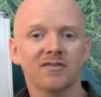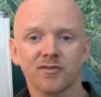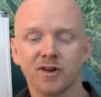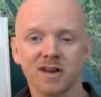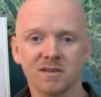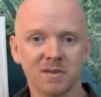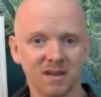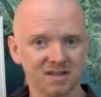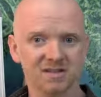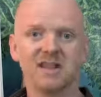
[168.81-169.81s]
freedom,
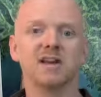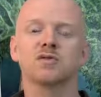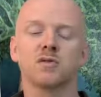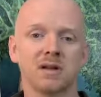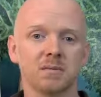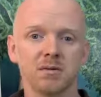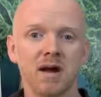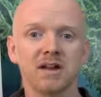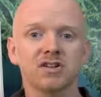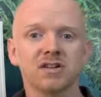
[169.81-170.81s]
sexual
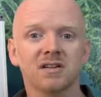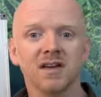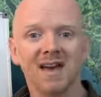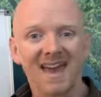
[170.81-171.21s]
liberation,